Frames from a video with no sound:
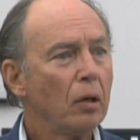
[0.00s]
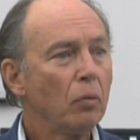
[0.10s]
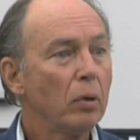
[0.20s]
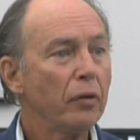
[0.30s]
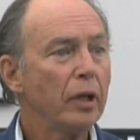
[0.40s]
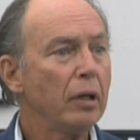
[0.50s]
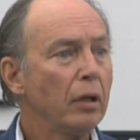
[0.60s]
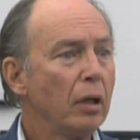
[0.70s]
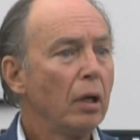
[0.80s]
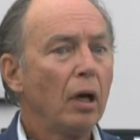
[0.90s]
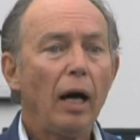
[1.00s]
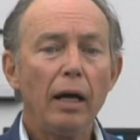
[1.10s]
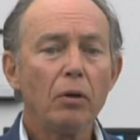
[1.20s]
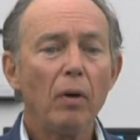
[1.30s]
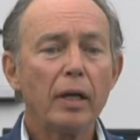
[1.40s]
Well, then,
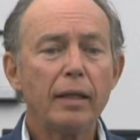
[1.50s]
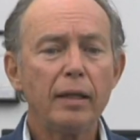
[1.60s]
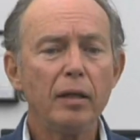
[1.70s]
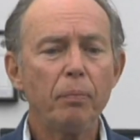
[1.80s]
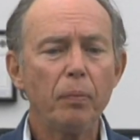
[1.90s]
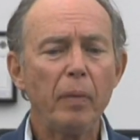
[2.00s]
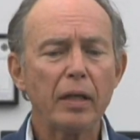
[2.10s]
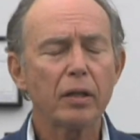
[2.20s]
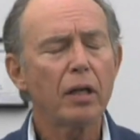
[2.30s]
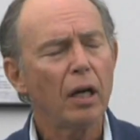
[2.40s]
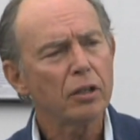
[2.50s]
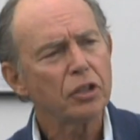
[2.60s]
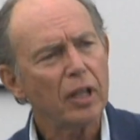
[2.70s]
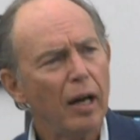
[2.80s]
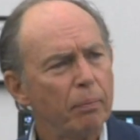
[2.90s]
how do I keep make the car
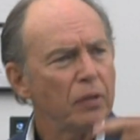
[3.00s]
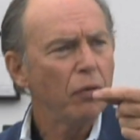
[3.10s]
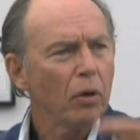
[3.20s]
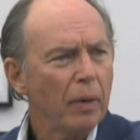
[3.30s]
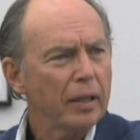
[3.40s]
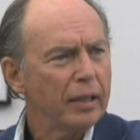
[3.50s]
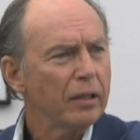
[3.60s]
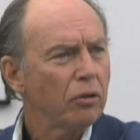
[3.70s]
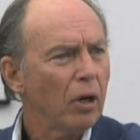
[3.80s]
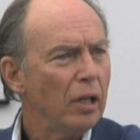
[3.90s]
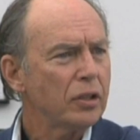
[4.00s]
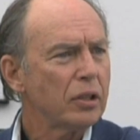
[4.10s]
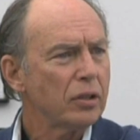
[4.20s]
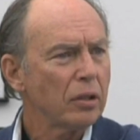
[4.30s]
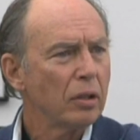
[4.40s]
stop before my kid
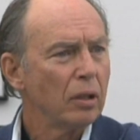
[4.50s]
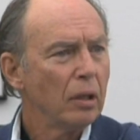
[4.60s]
crosses?